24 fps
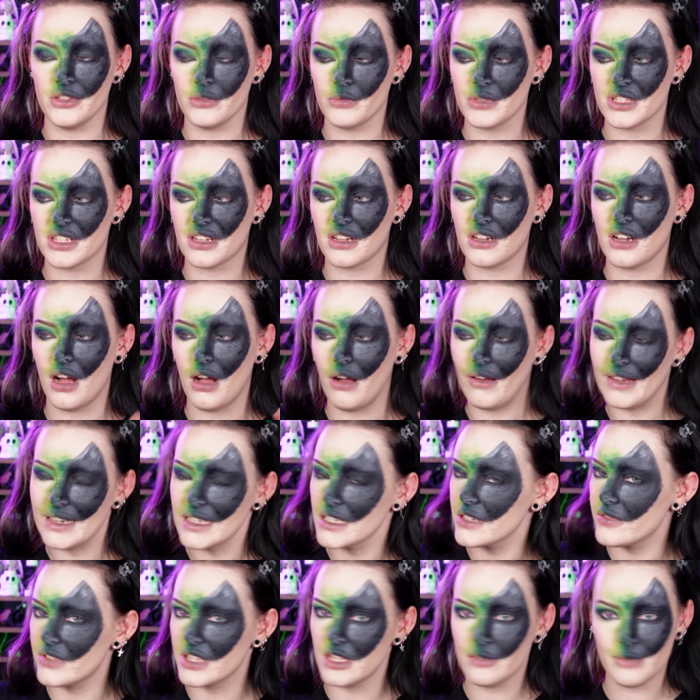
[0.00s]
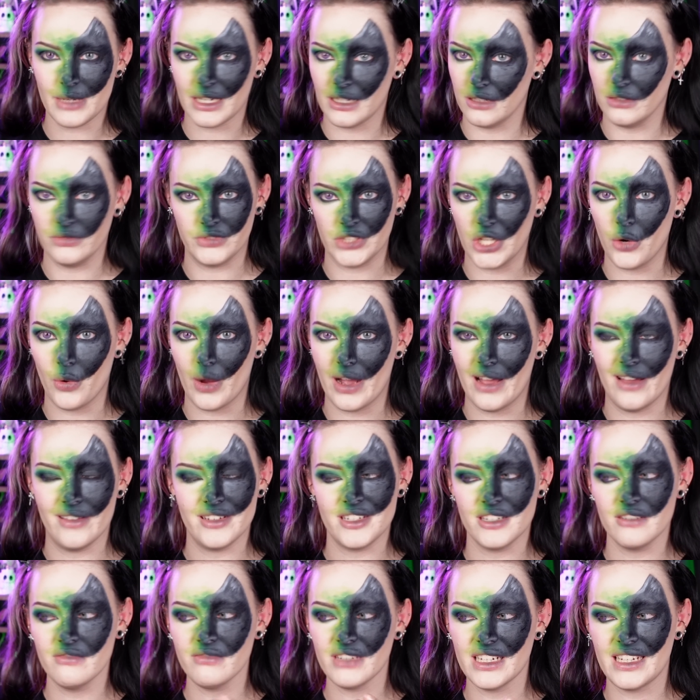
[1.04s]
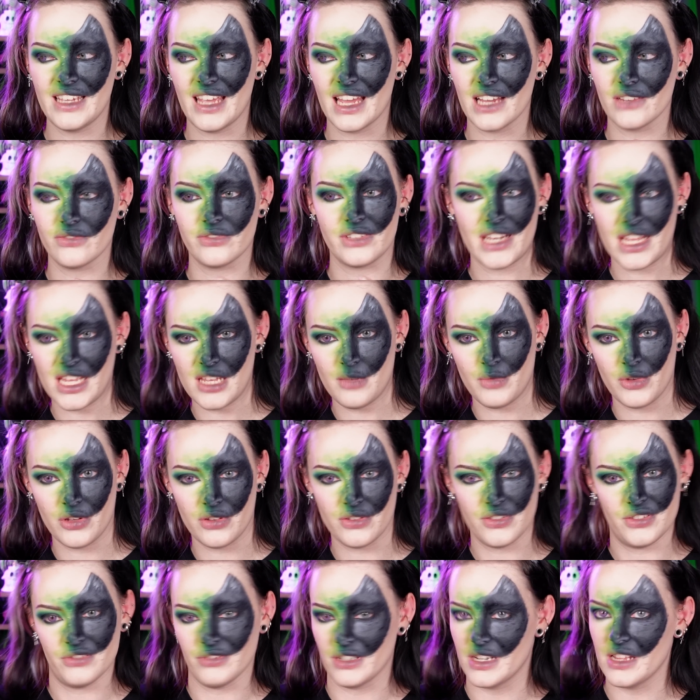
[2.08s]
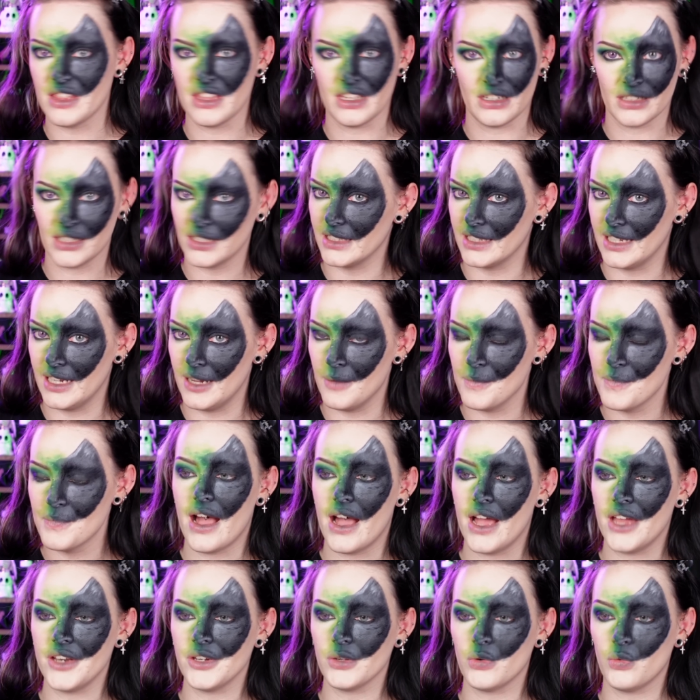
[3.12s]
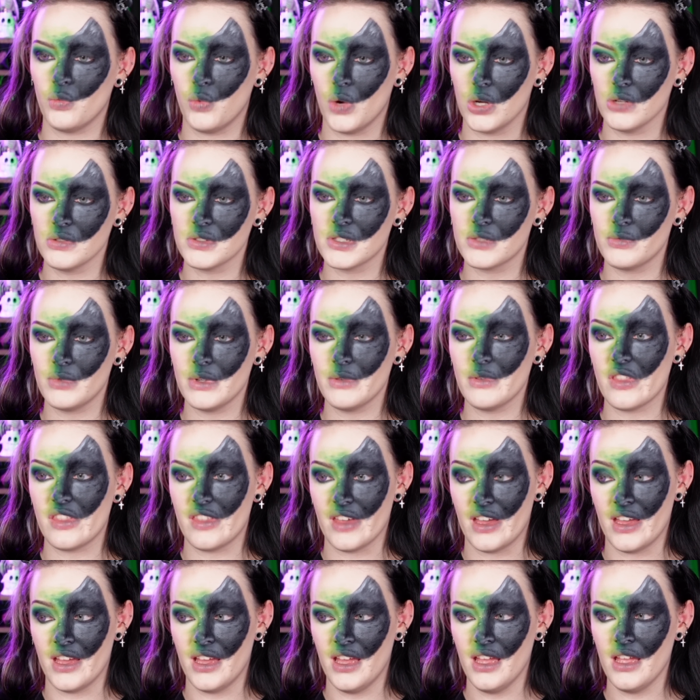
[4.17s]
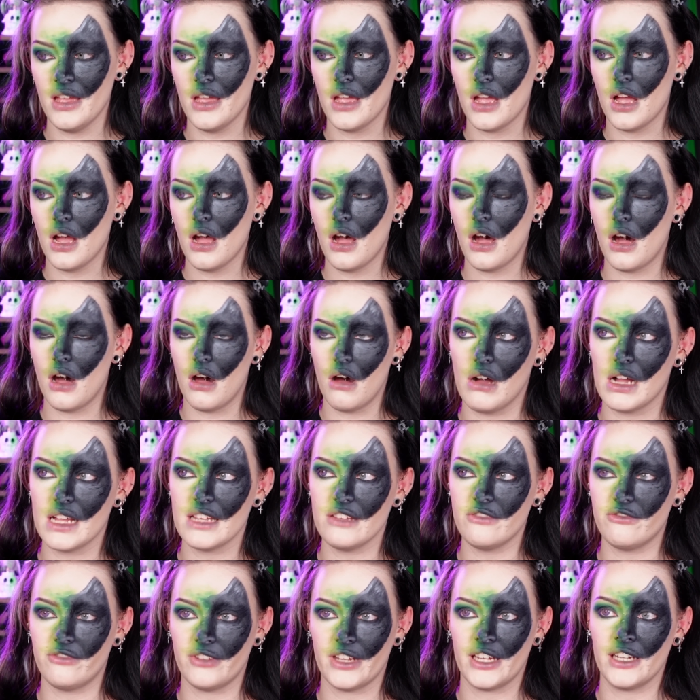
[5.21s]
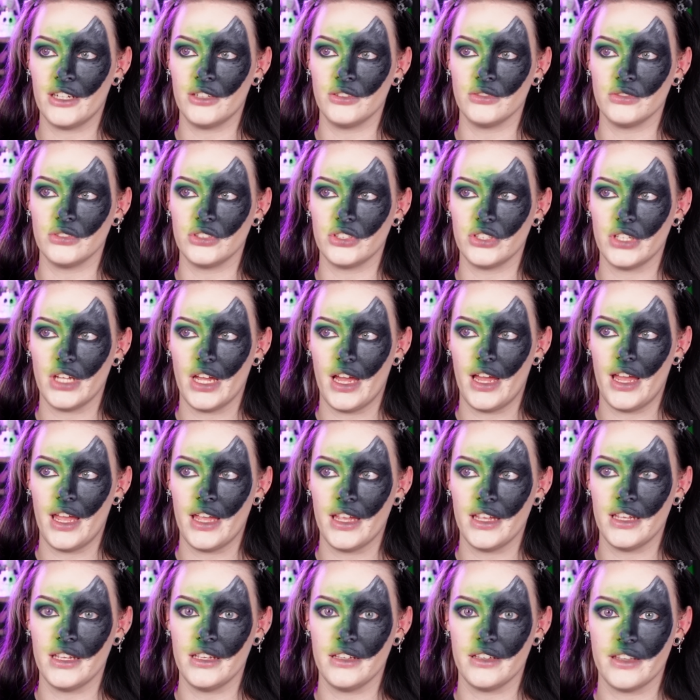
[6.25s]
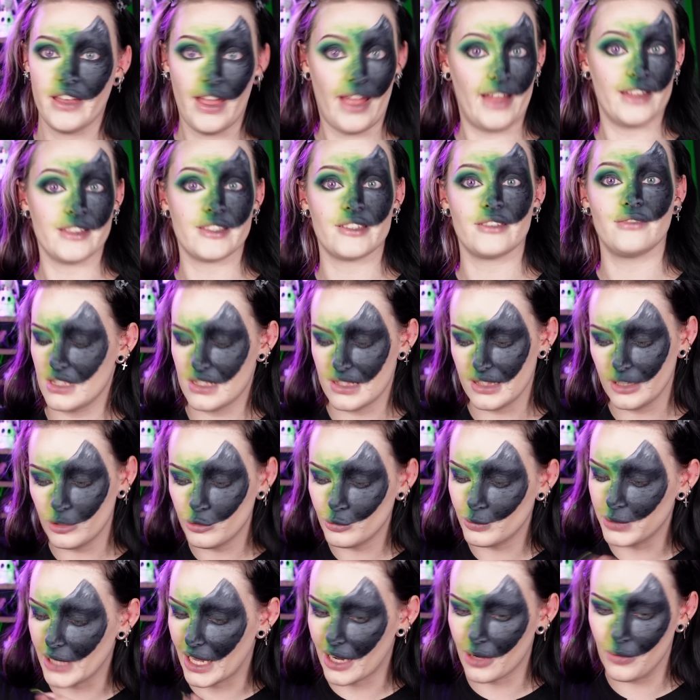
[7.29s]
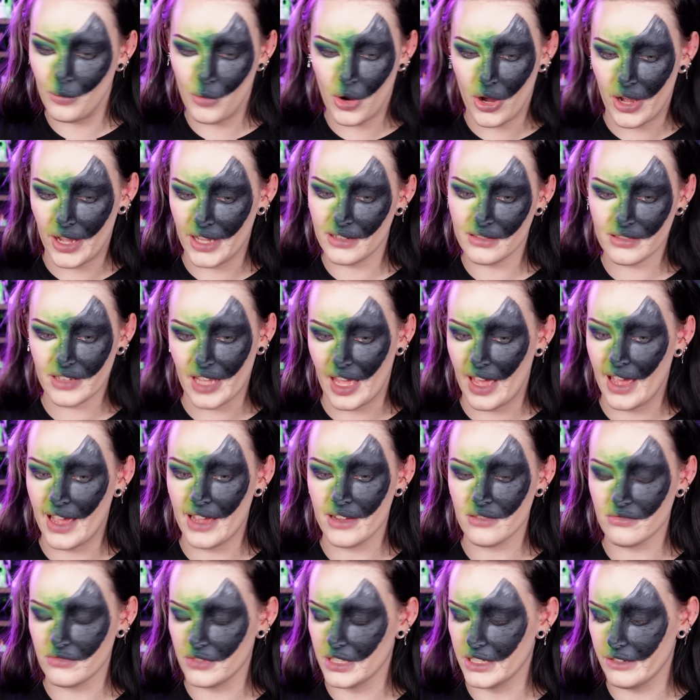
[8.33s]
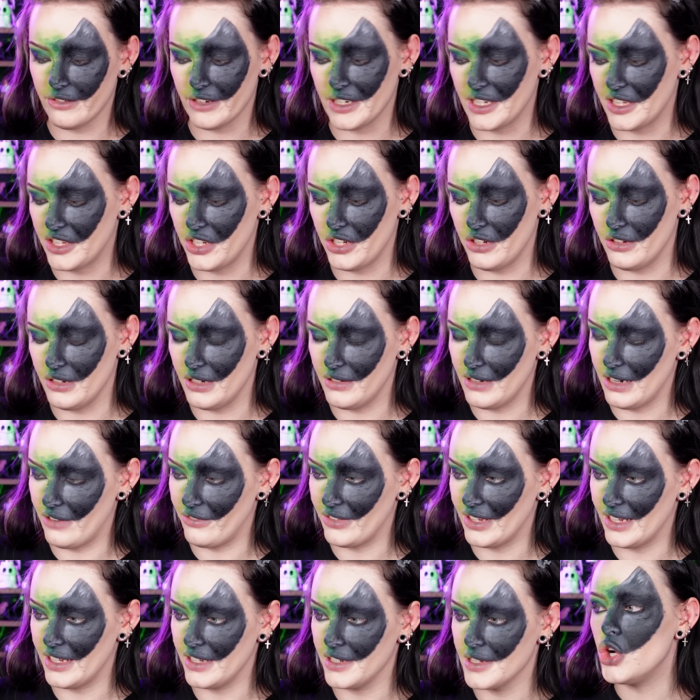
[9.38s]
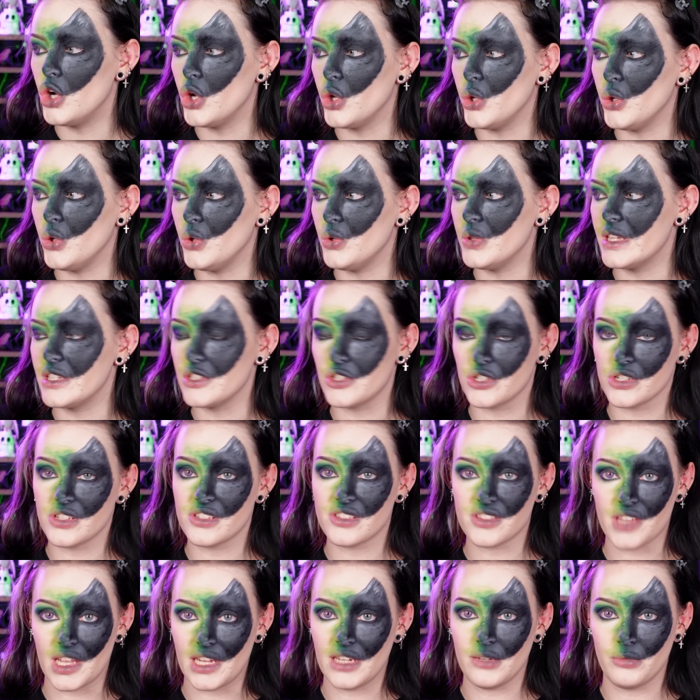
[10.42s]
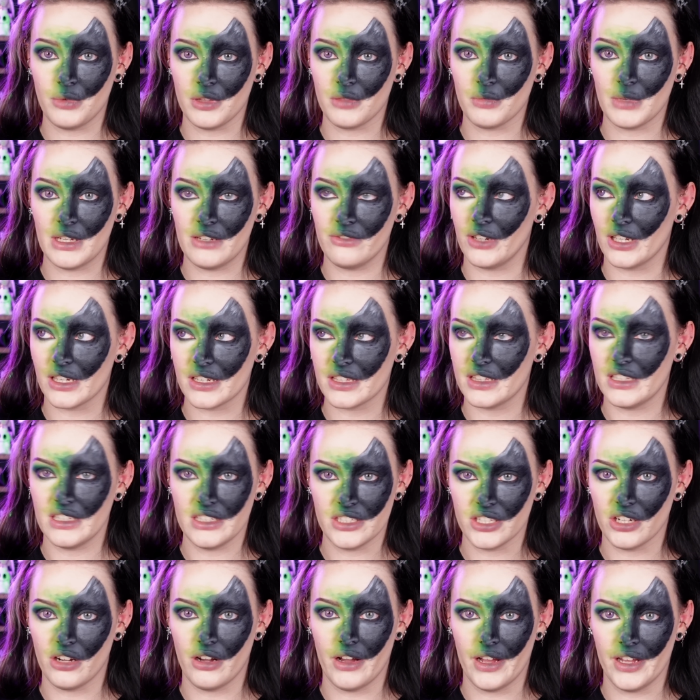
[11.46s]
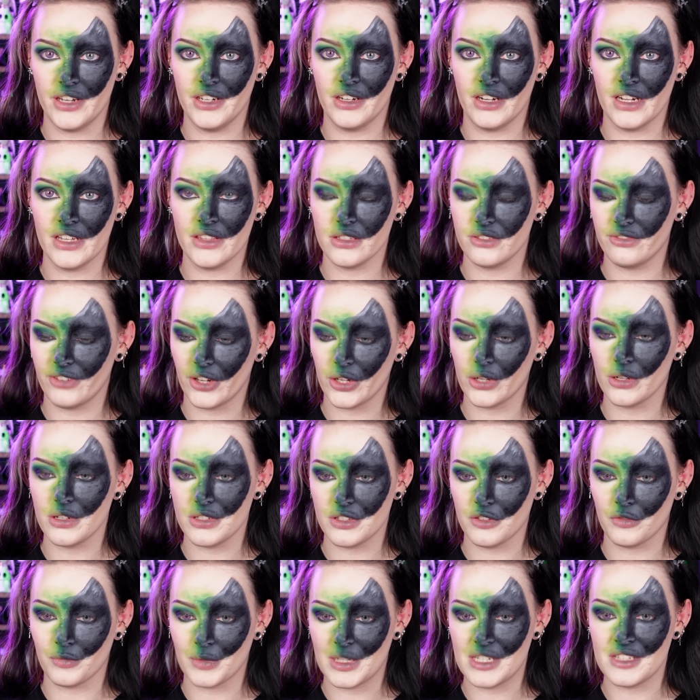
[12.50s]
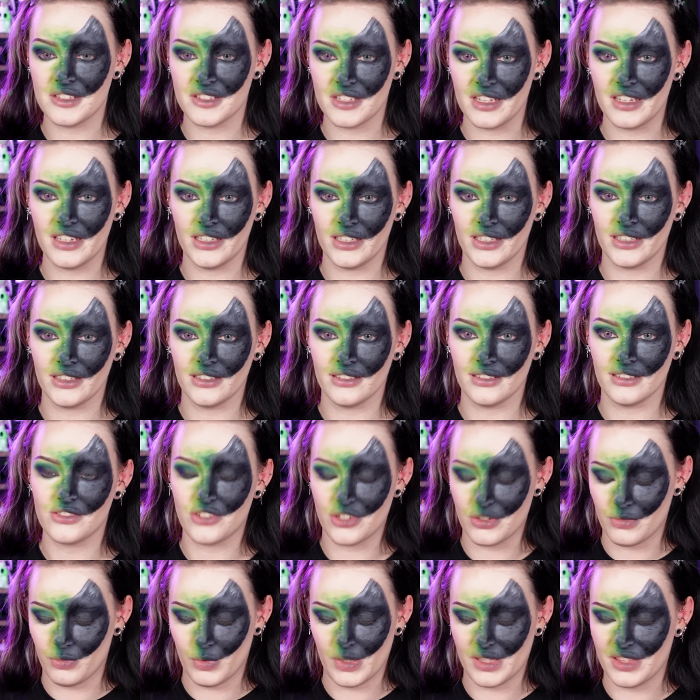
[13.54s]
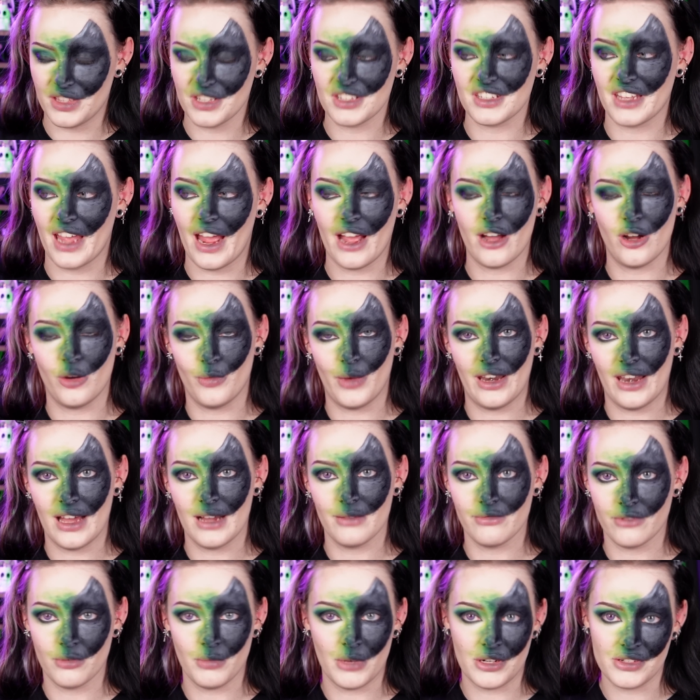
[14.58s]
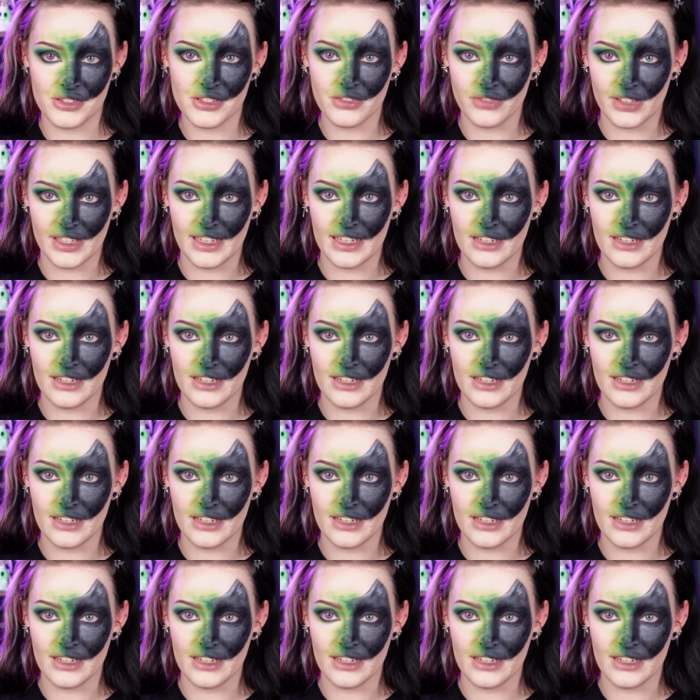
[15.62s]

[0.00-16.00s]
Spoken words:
that was kind of in the middle of nowhere, didn't really have neighbours or anything like that, and whilst we were there, I found a cat, this little black and white cat, really, really cute, lovely, who then just stayed with me for the entire night. There's photos of me sitting just with this cat on my lap for most of the